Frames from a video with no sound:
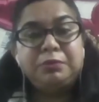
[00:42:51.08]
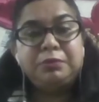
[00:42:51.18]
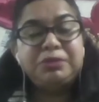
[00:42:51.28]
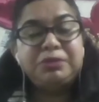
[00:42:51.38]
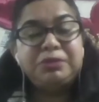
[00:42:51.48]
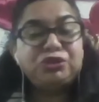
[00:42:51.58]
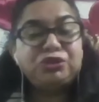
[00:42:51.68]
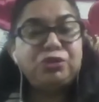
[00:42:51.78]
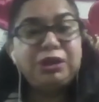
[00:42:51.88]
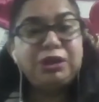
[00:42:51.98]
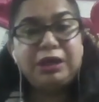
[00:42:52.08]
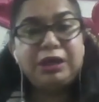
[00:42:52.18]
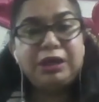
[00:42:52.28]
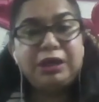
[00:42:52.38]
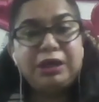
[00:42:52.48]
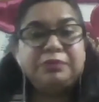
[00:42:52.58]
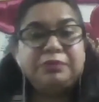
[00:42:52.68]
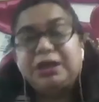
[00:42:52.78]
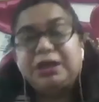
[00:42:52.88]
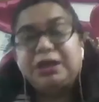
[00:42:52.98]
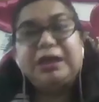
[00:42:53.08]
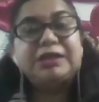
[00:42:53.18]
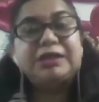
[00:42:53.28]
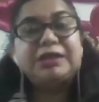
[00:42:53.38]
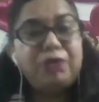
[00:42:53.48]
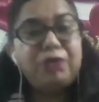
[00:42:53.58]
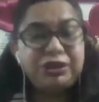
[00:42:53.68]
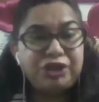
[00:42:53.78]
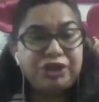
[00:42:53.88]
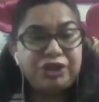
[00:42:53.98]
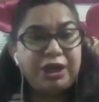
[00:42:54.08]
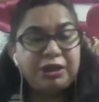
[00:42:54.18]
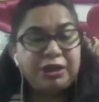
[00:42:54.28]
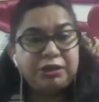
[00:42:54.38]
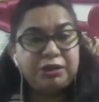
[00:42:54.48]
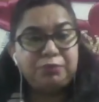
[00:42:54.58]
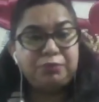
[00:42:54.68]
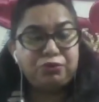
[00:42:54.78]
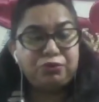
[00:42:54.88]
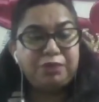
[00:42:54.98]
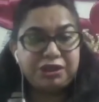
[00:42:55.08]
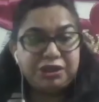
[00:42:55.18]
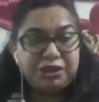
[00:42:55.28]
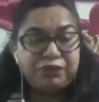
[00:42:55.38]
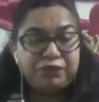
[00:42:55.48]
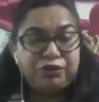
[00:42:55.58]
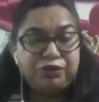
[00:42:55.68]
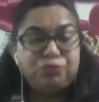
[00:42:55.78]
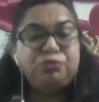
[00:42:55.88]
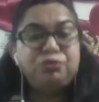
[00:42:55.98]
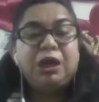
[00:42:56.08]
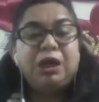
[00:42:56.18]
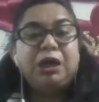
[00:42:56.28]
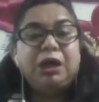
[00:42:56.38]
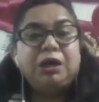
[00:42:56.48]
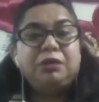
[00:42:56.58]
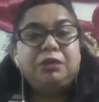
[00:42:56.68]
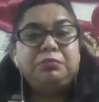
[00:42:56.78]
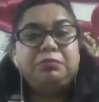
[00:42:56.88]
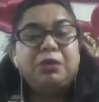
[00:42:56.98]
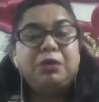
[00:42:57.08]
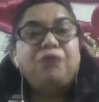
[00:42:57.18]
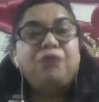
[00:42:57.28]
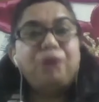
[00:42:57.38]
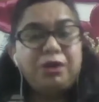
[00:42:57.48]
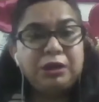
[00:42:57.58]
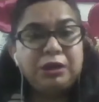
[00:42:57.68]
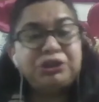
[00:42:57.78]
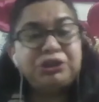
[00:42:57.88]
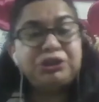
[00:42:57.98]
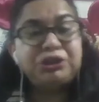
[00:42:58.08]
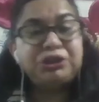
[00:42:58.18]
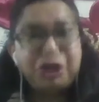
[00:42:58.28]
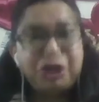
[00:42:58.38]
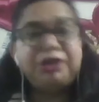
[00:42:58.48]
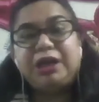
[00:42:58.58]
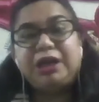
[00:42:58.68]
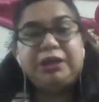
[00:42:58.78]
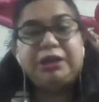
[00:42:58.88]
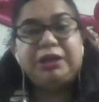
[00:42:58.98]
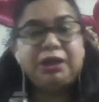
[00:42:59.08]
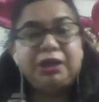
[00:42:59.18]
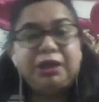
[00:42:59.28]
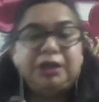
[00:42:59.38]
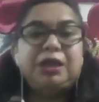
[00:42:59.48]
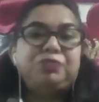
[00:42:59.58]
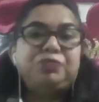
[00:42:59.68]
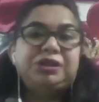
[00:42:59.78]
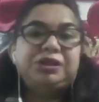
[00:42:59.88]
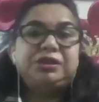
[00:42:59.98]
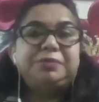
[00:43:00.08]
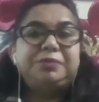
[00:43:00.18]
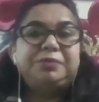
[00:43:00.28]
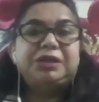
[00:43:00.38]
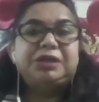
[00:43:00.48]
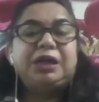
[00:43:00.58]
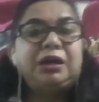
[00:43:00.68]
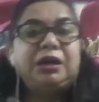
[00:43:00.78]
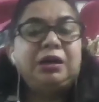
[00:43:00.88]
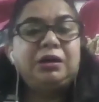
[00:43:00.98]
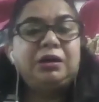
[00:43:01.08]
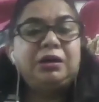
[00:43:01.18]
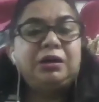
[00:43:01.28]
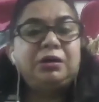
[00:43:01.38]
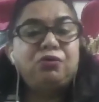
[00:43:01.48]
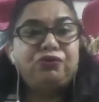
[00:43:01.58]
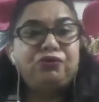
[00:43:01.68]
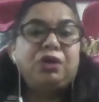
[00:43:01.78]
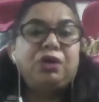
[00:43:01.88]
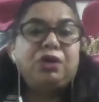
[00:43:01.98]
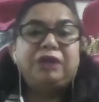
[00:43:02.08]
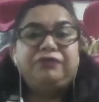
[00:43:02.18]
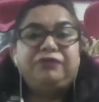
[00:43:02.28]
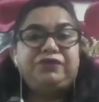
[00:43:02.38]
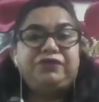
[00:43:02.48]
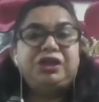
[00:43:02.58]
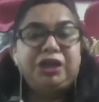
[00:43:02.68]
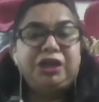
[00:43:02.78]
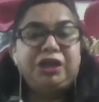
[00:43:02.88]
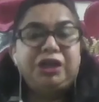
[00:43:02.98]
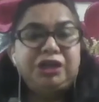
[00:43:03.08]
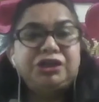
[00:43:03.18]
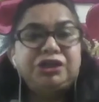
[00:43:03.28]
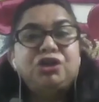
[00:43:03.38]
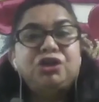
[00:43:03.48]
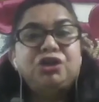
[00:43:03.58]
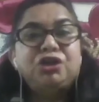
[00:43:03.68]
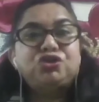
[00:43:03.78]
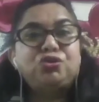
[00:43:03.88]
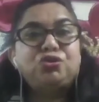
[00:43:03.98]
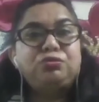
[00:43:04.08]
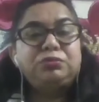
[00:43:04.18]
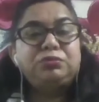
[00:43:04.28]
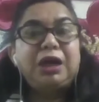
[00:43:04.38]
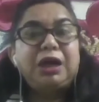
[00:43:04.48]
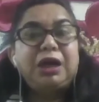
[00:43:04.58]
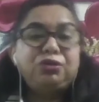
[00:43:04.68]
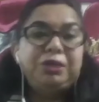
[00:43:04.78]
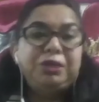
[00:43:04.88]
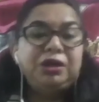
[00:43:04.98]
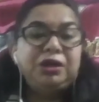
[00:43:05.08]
Mr. Han has already shared the program metrics with you. For general criteria, it has to be 60% overall and 50 in each. So that could be